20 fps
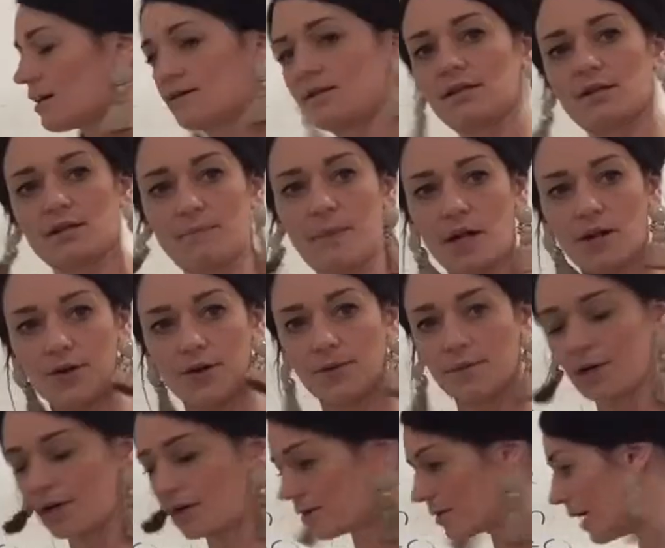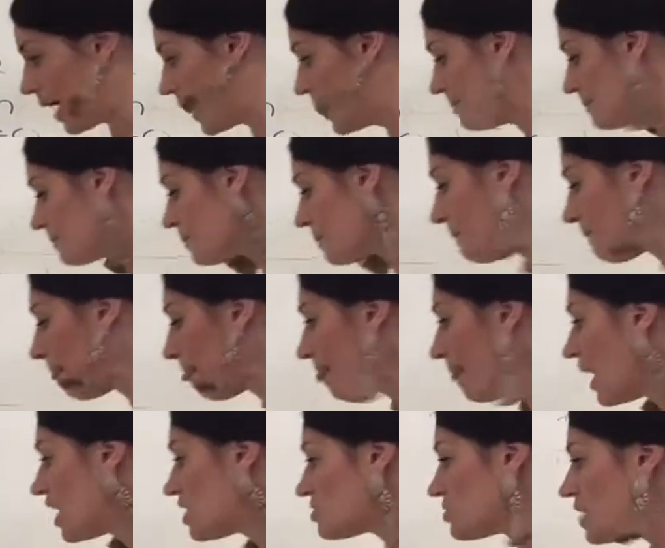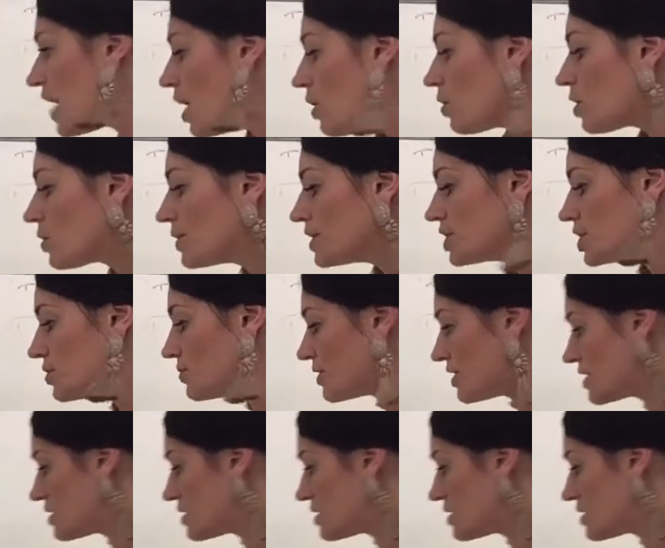because it's a polynomial, okay? So now what do we do with